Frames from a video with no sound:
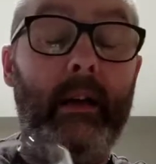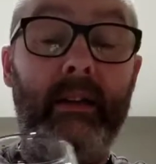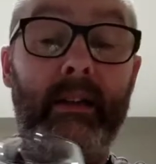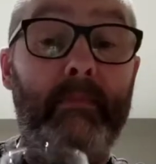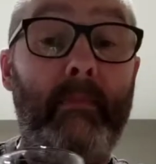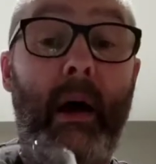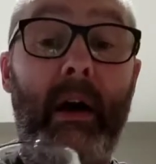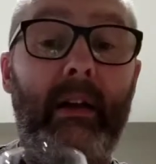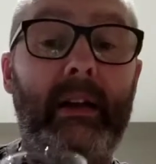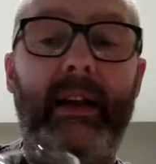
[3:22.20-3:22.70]

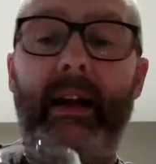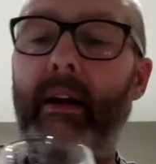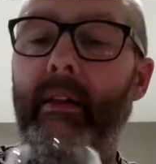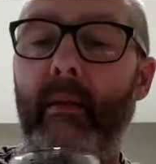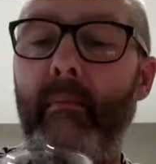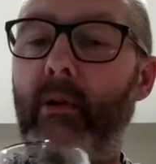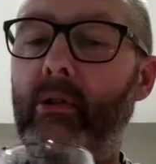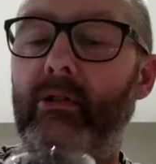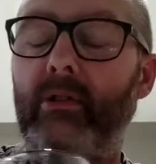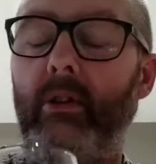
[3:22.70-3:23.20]
sparkling out of
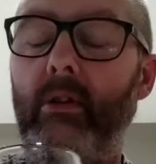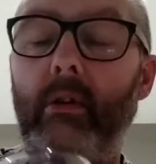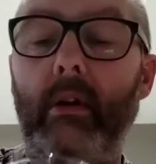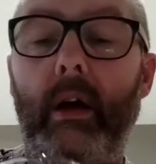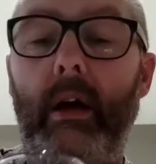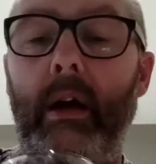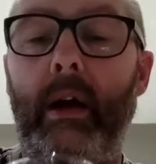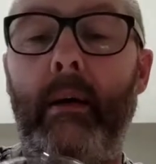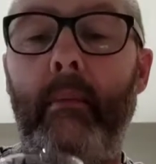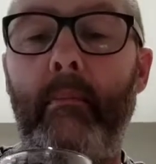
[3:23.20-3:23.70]
the
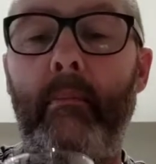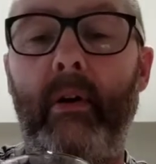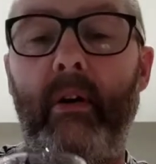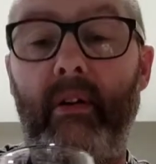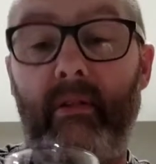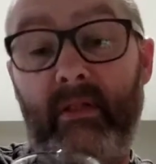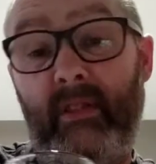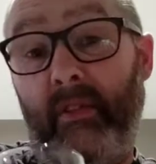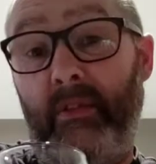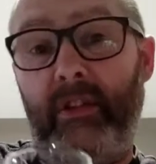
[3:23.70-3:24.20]
bottle, but
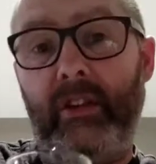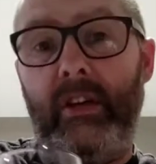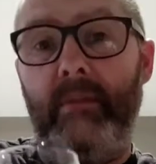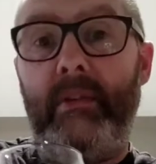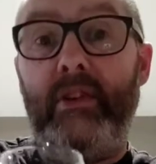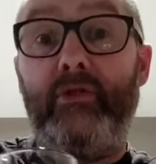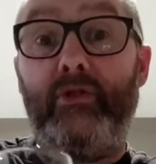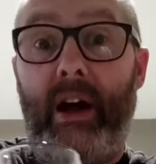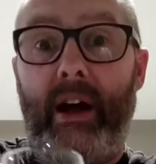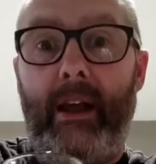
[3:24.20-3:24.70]
it's obviously going
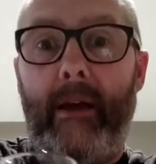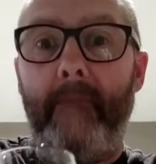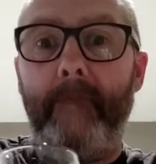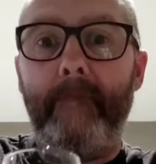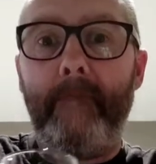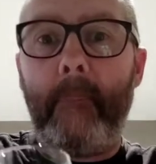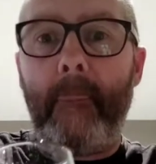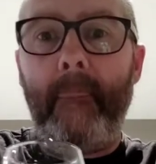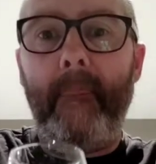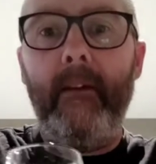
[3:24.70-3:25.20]
to be drier.
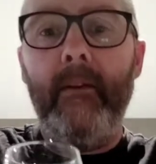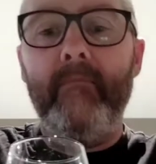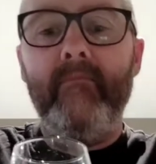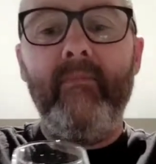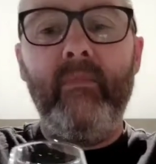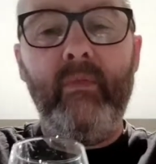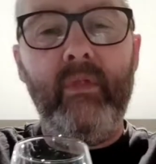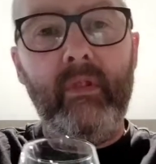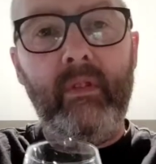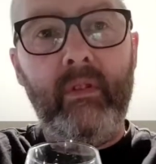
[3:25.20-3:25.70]

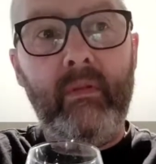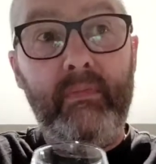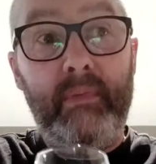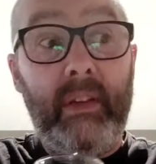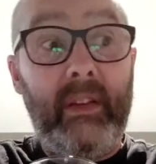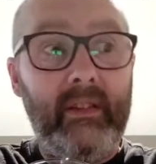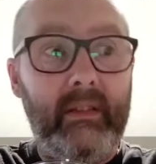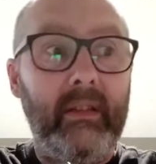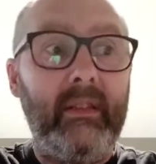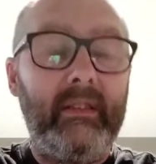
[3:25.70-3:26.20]

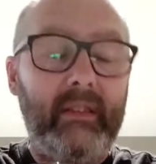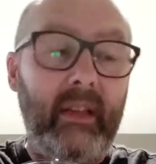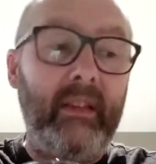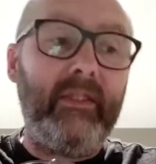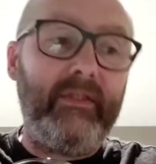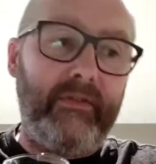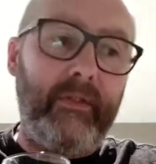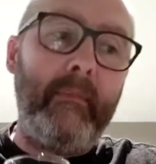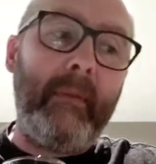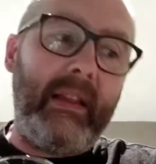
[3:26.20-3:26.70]
Because
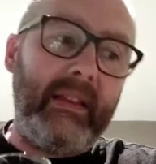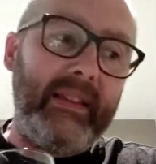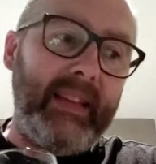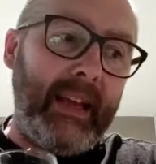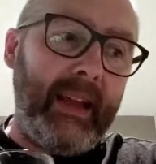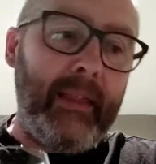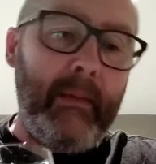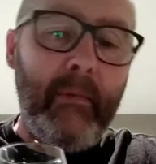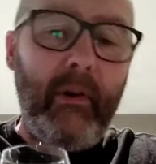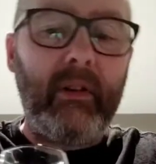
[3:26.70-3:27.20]
it's
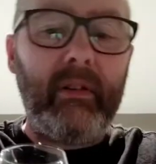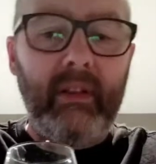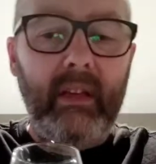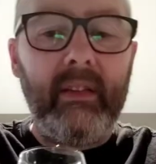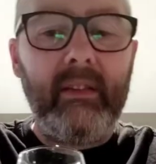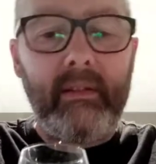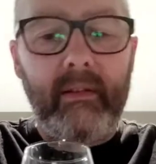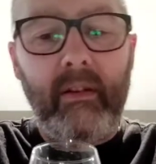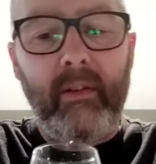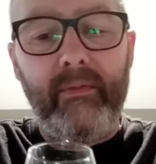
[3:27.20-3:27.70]
fermenting in the bottle,
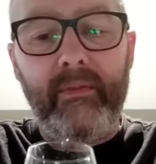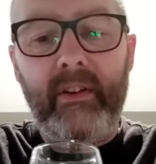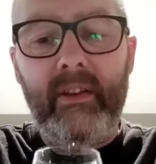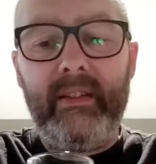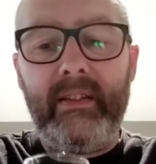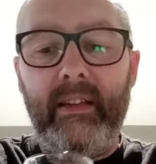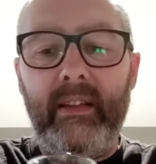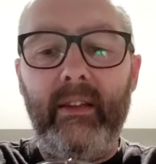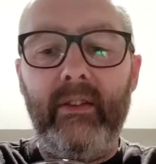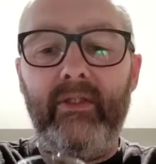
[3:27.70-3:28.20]
it's
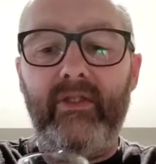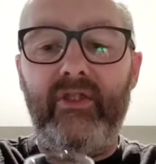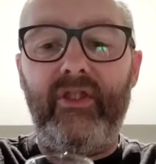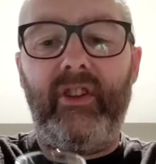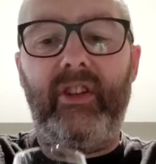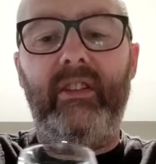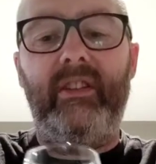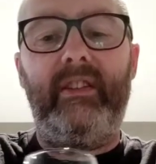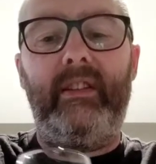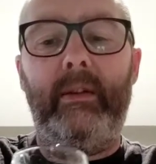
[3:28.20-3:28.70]
converting those
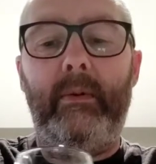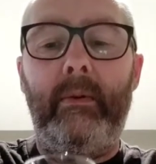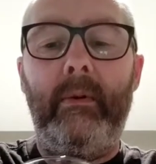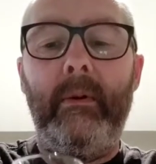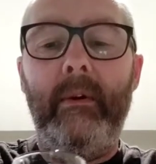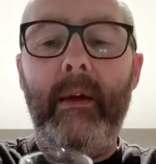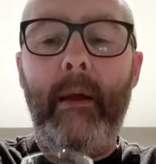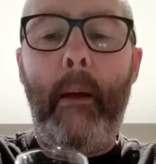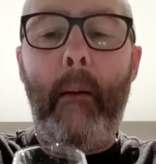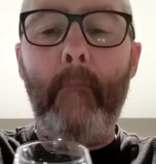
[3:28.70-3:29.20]
sugars to
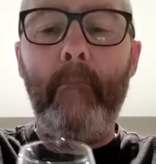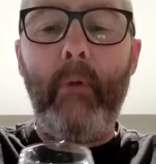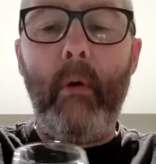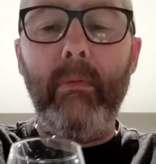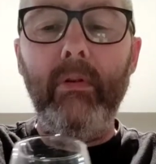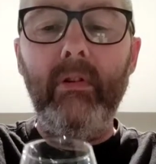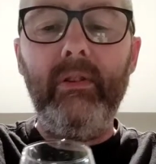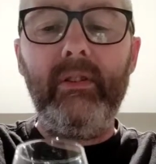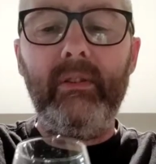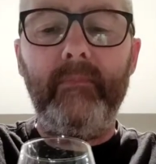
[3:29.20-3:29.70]

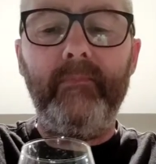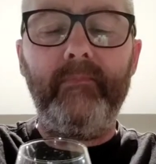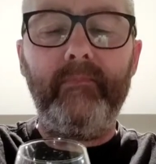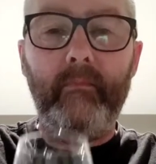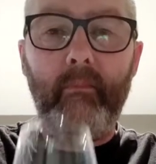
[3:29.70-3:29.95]
bubbles.